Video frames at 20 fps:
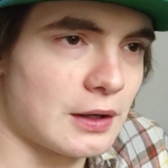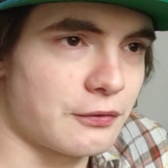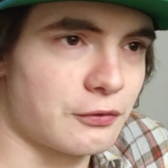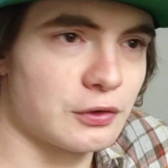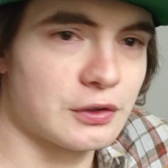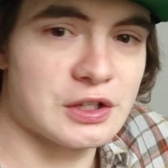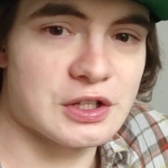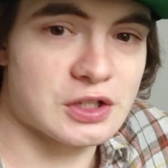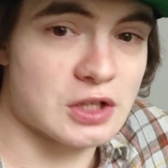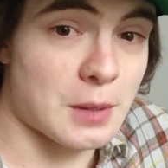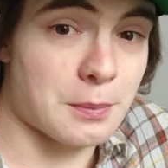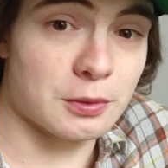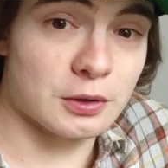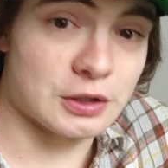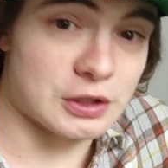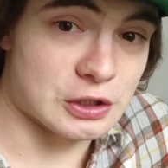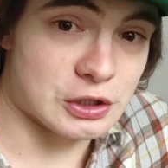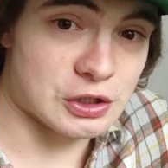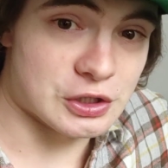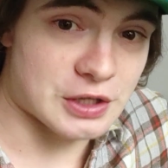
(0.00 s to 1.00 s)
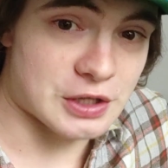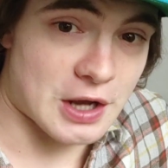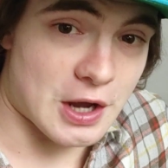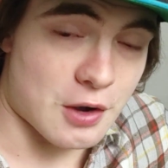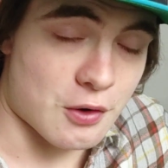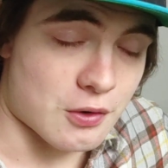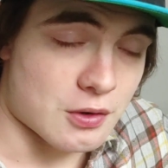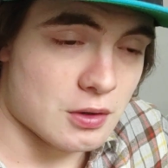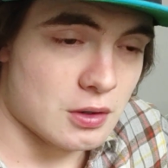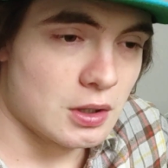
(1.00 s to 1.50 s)
for these couple of years
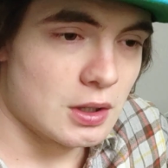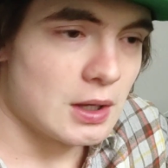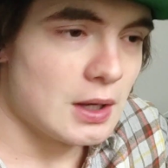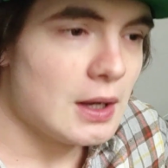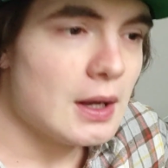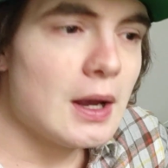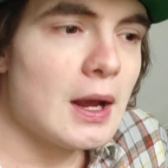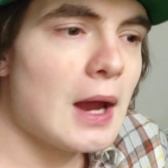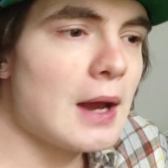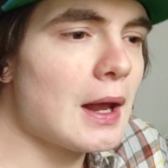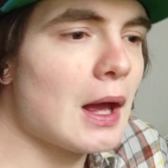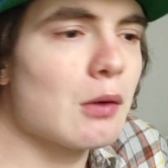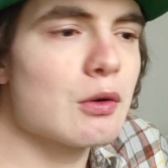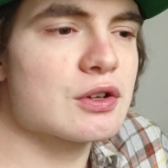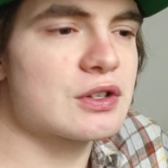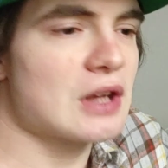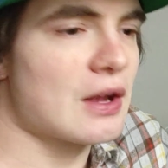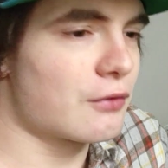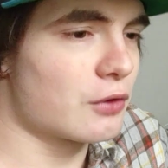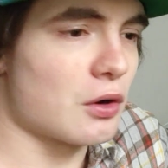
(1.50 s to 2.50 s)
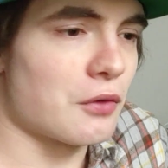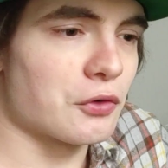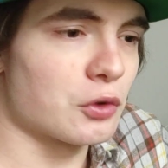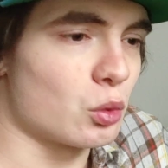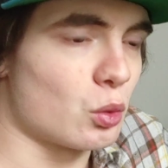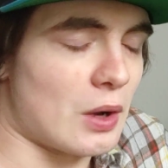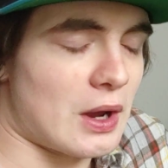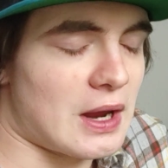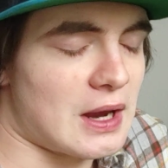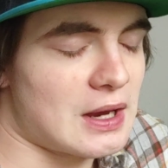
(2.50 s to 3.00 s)
now. And I was never
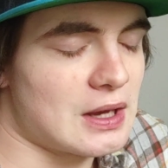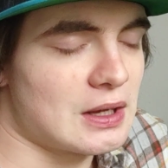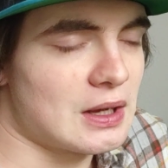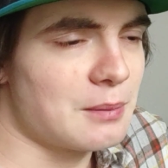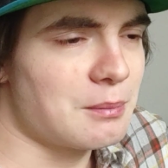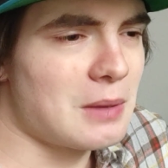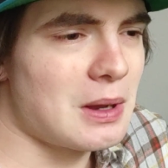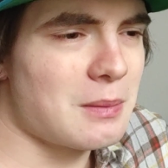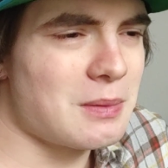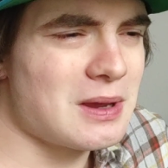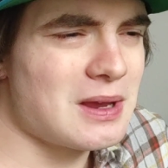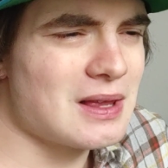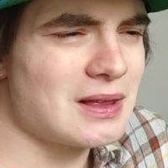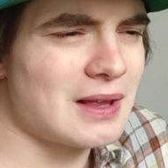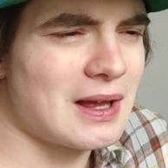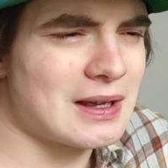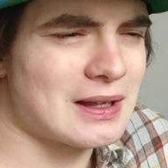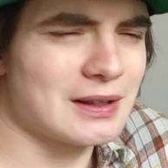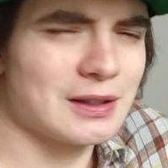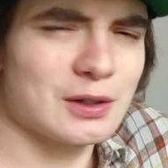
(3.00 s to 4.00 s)
overweight. Maybe, like,